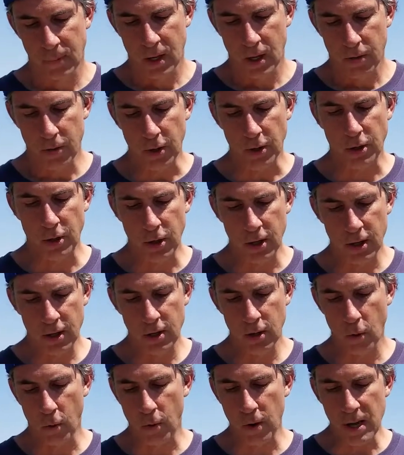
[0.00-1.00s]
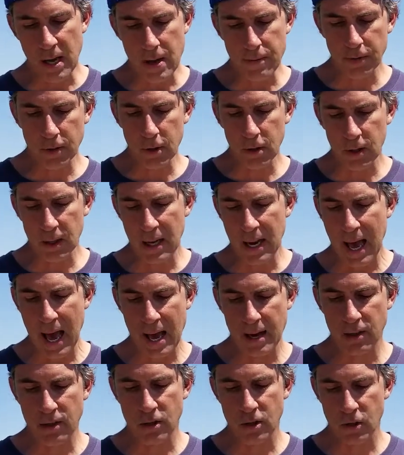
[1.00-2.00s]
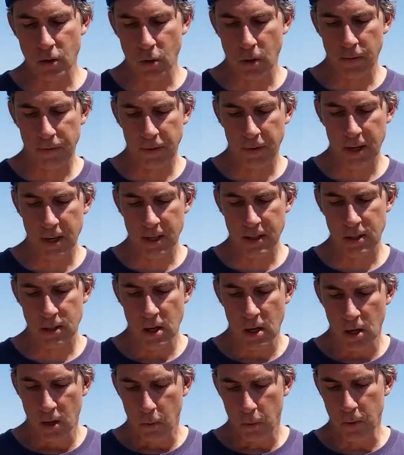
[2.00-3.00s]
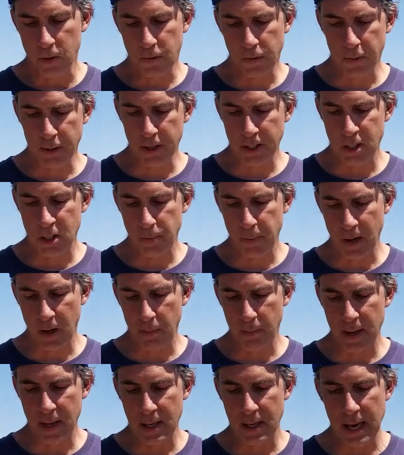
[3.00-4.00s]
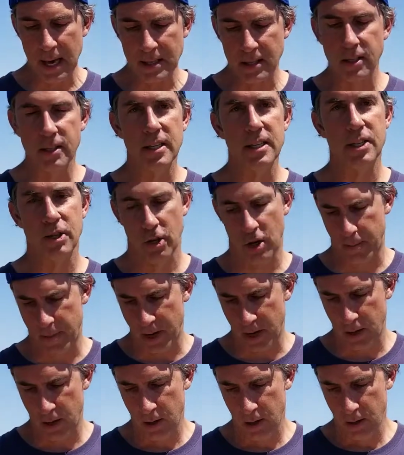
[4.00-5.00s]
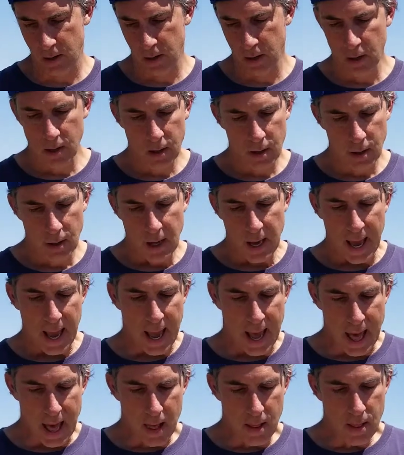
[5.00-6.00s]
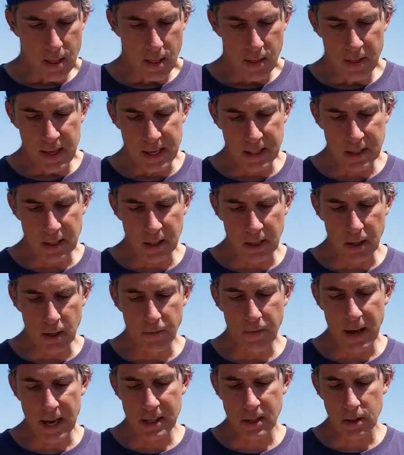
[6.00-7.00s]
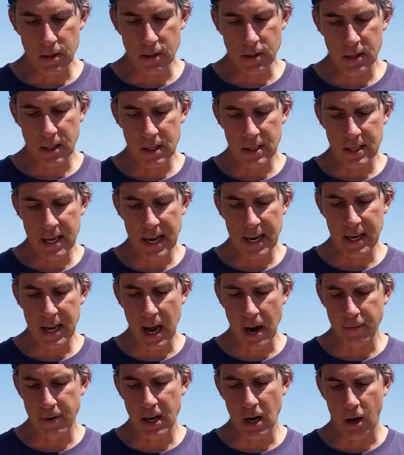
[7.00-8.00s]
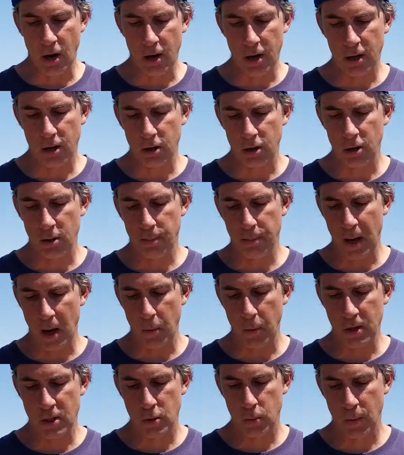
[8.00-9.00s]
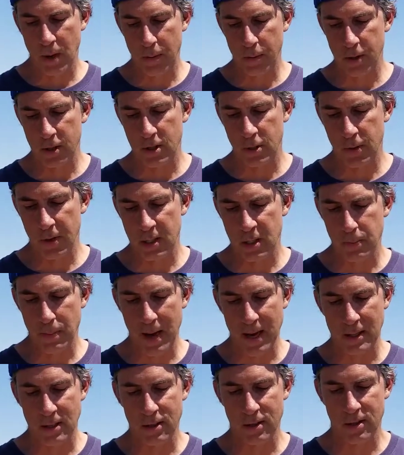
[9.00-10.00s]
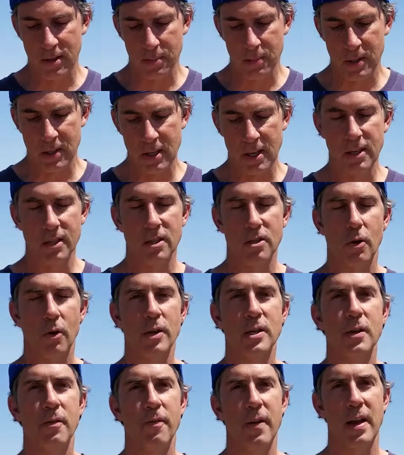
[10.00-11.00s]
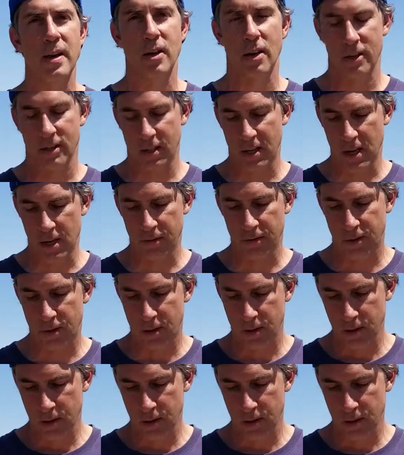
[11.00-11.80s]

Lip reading: The good or evil it had in store for us was for experiment yet to determine, and these little vessels contained every article by which we were to expect to subsist or defend ourselves.